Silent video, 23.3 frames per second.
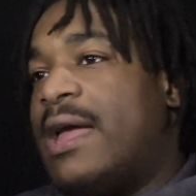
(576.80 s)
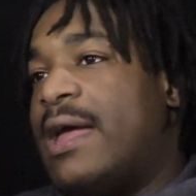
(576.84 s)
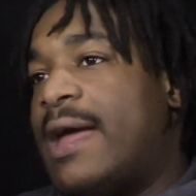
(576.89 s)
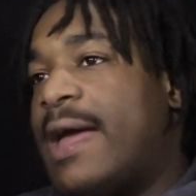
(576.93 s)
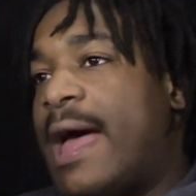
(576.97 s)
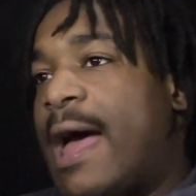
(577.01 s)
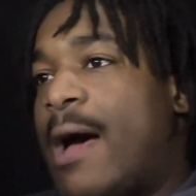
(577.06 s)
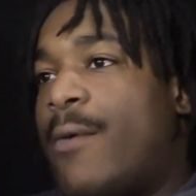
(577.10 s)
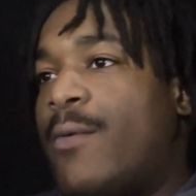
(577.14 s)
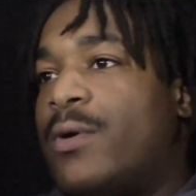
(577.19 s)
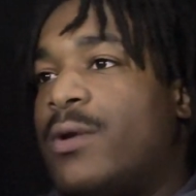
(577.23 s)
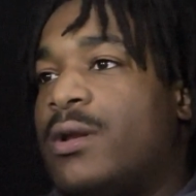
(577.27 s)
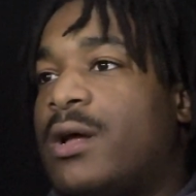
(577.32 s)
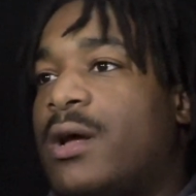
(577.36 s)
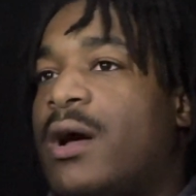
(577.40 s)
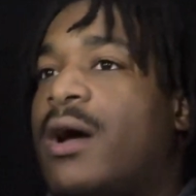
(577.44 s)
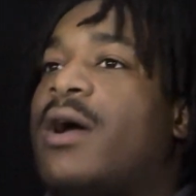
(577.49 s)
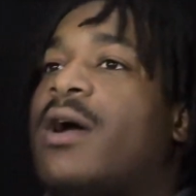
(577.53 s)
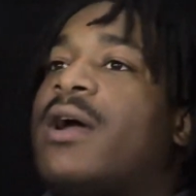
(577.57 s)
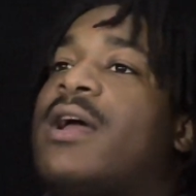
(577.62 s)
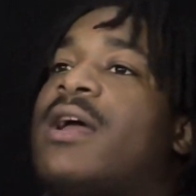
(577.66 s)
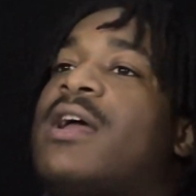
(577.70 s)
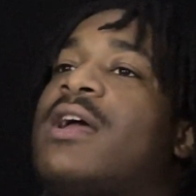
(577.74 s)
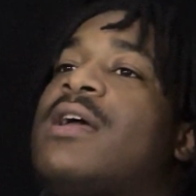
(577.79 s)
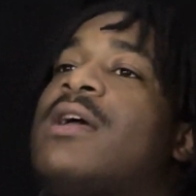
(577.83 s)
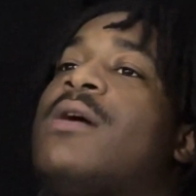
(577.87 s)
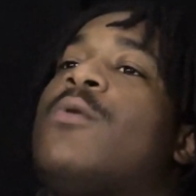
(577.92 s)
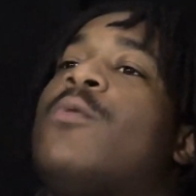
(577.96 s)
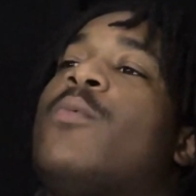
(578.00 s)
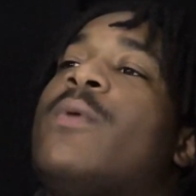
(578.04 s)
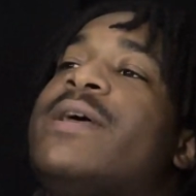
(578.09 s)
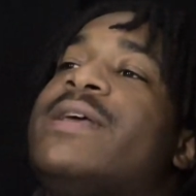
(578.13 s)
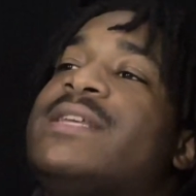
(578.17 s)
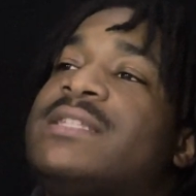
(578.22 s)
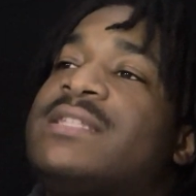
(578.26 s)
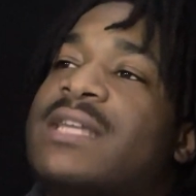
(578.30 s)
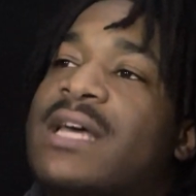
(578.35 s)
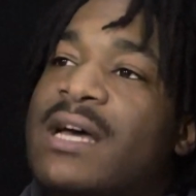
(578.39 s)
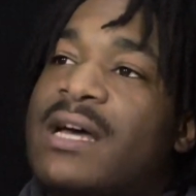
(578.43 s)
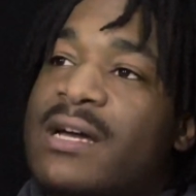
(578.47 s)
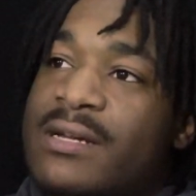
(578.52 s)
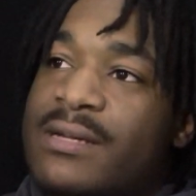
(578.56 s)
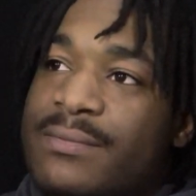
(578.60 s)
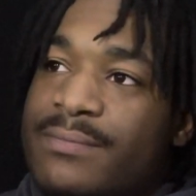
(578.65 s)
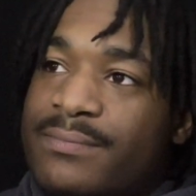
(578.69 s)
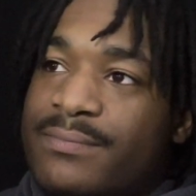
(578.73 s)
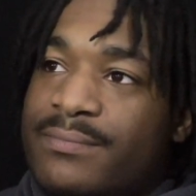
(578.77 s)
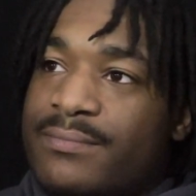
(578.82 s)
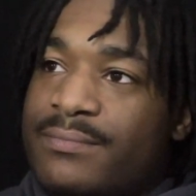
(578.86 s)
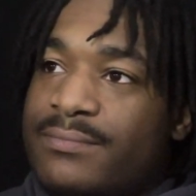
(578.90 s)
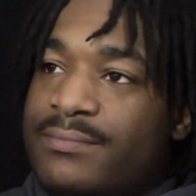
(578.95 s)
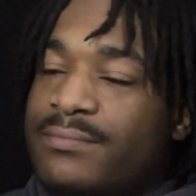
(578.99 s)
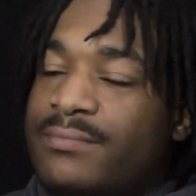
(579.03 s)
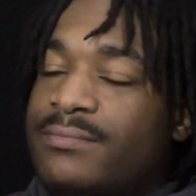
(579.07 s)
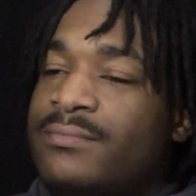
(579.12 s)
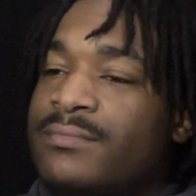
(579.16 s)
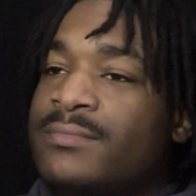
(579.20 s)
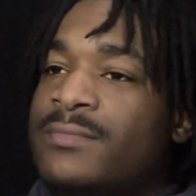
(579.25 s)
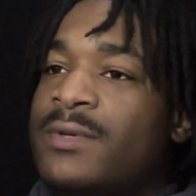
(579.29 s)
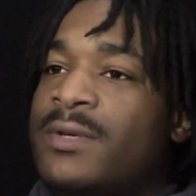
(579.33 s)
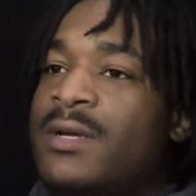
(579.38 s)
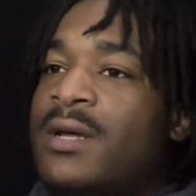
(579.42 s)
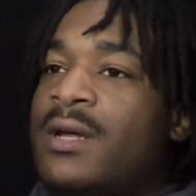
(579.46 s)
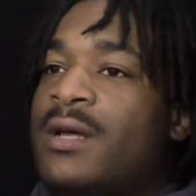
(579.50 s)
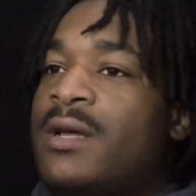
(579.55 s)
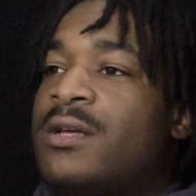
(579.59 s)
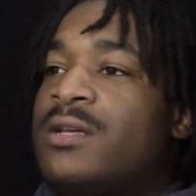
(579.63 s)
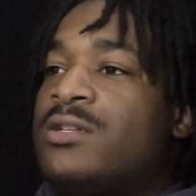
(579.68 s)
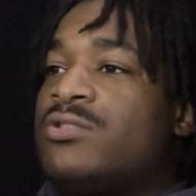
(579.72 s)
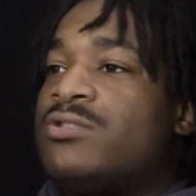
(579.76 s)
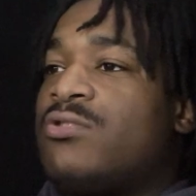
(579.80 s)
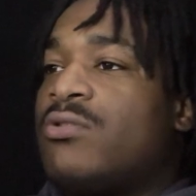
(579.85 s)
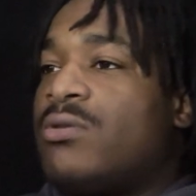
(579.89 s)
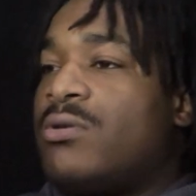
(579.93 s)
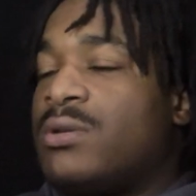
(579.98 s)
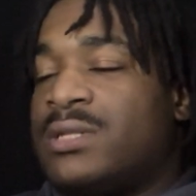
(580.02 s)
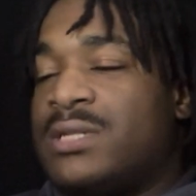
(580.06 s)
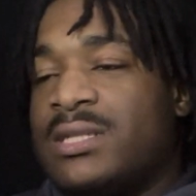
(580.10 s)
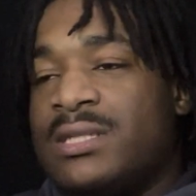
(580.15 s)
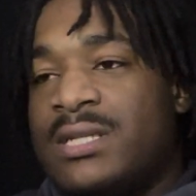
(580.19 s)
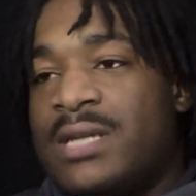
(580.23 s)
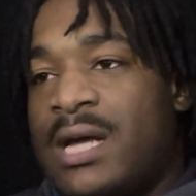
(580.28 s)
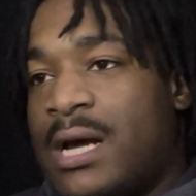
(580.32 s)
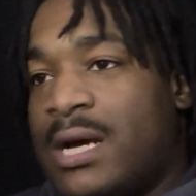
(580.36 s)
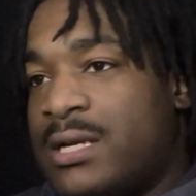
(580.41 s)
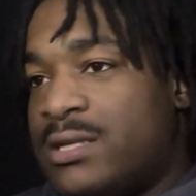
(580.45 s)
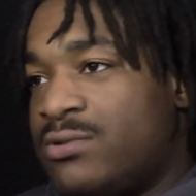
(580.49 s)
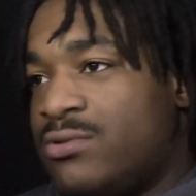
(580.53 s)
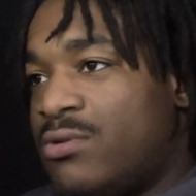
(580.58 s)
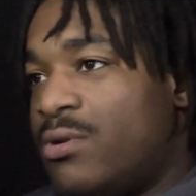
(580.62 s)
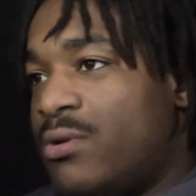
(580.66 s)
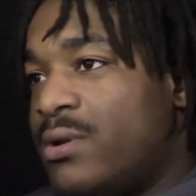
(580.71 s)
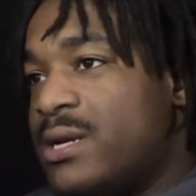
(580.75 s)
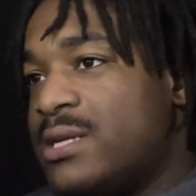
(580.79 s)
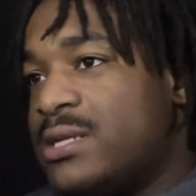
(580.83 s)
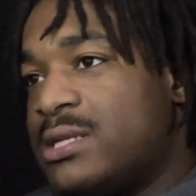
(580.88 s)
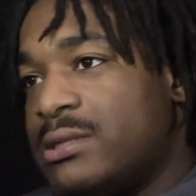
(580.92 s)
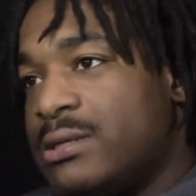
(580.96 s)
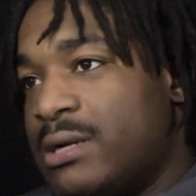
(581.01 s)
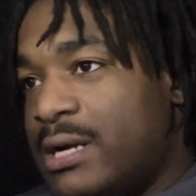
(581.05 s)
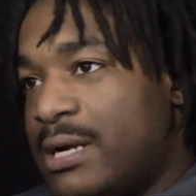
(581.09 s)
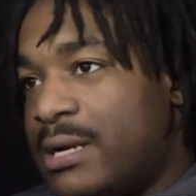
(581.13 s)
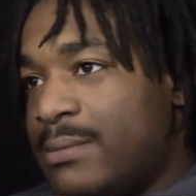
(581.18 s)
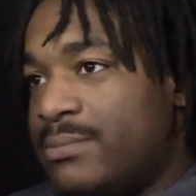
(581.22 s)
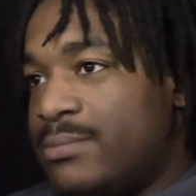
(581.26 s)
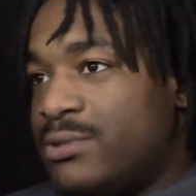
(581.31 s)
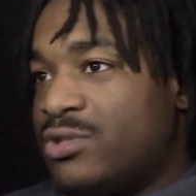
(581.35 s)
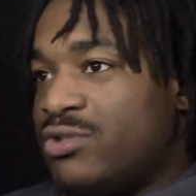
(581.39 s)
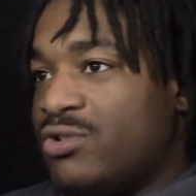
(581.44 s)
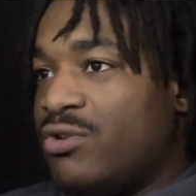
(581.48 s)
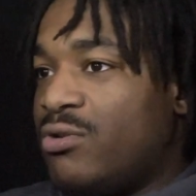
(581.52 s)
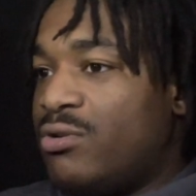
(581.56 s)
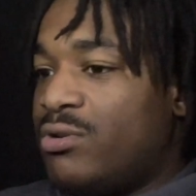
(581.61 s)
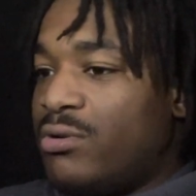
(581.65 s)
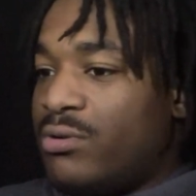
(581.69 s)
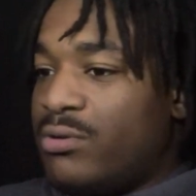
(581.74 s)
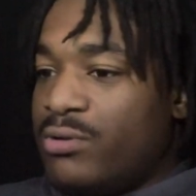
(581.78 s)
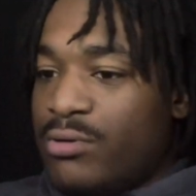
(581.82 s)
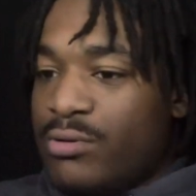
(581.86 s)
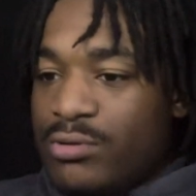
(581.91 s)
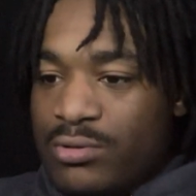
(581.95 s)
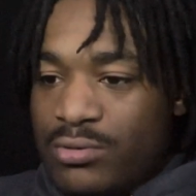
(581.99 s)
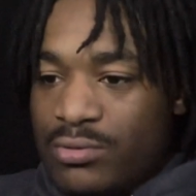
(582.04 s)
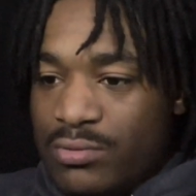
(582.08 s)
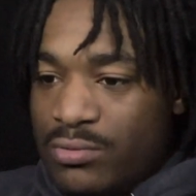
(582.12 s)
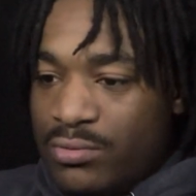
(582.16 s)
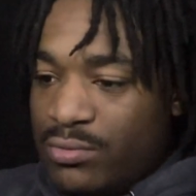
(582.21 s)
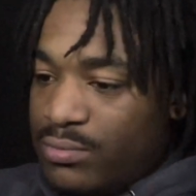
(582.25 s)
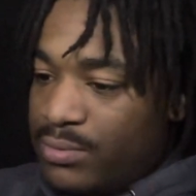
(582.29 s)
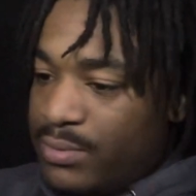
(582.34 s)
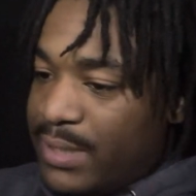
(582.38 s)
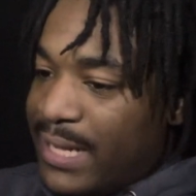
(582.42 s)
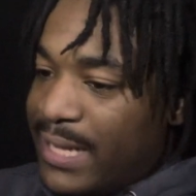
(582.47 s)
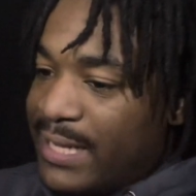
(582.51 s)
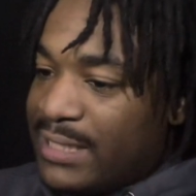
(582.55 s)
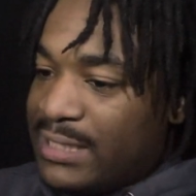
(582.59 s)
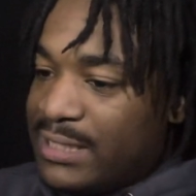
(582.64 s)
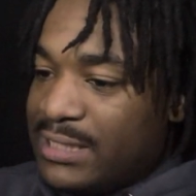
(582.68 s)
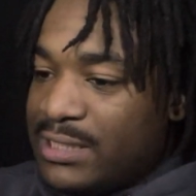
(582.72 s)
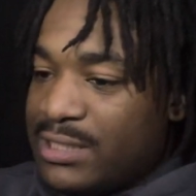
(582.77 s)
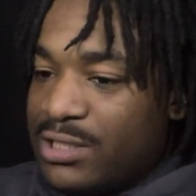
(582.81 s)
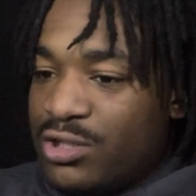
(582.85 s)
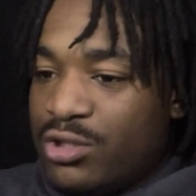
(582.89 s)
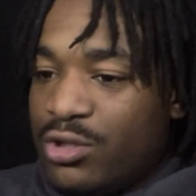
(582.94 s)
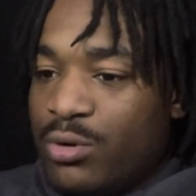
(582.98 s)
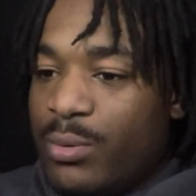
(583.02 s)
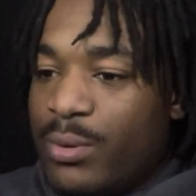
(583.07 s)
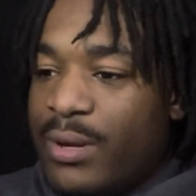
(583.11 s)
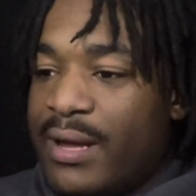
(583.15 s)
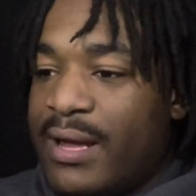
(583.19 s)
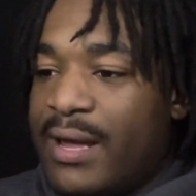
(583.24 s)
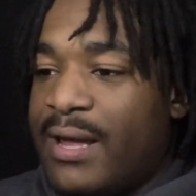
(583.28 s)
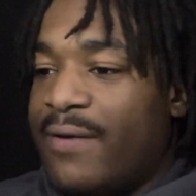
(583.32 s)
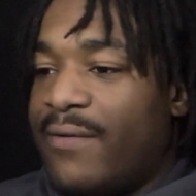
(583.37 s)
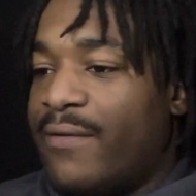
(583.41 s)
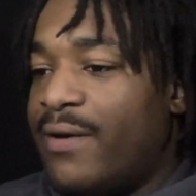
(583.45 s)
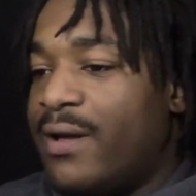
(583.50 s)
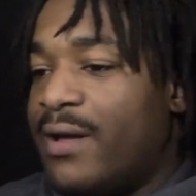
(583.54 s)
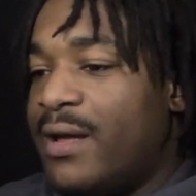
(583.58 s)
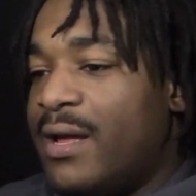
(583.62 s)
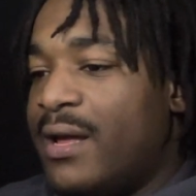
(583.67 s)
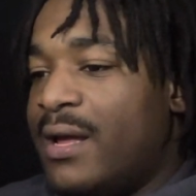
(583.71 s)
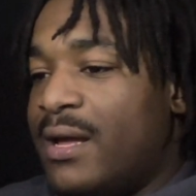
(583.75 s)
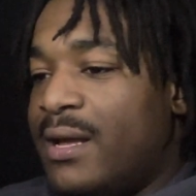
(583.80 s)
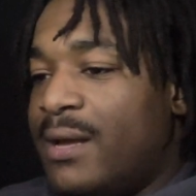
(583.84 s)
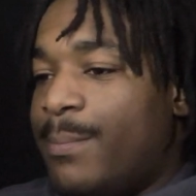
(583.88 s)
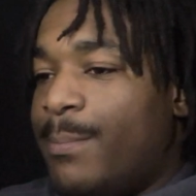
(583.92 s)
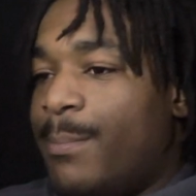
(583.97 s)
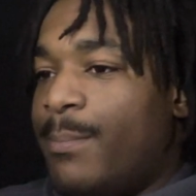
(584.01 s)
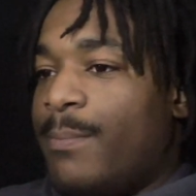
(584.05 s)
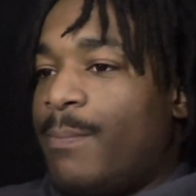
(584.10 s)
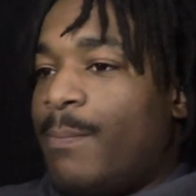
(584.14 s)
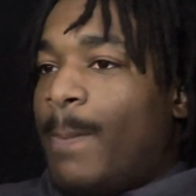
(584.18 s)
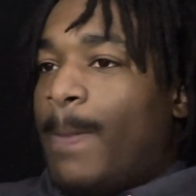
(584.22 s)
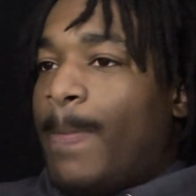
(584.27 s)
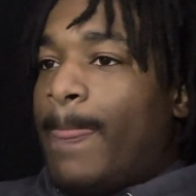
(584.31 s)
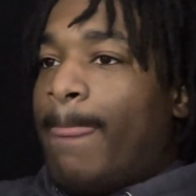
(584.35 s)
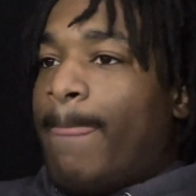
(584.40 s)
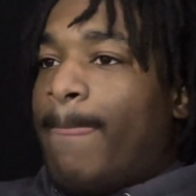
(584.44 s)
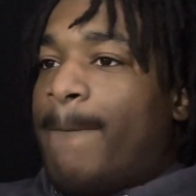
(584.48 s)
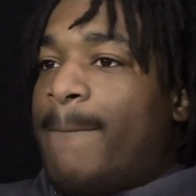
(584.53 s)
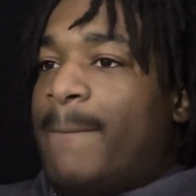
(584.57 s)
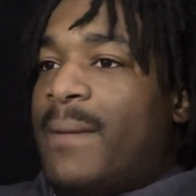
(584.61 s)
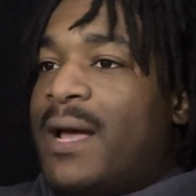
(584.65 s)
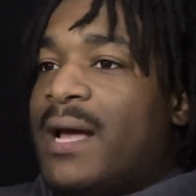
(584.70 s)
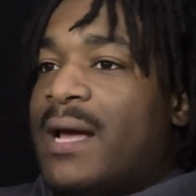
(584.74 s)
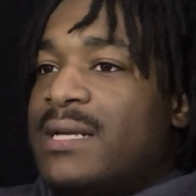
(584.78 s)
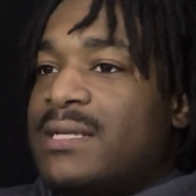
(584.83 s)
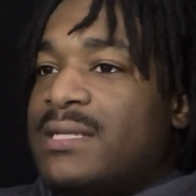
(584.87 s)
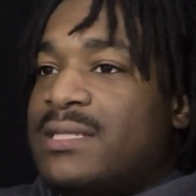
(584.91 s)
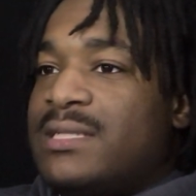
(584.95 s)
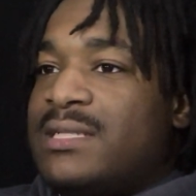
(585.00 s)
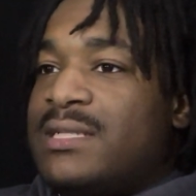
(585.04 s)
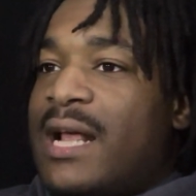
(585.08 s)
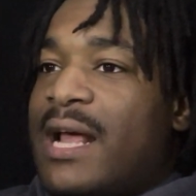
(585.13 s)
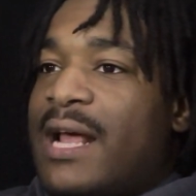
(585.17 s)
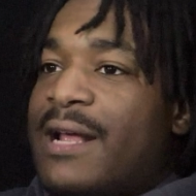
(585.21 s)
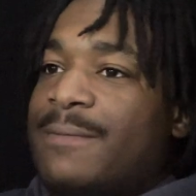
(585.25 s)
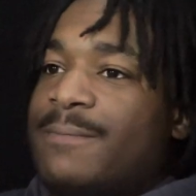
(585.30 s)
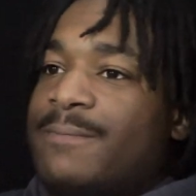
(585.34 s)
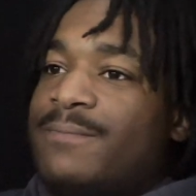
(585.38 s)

I would alright waste time. Scroll on TikTok, scroll on Instagram, scroll on YouTube. Like just do it because it's like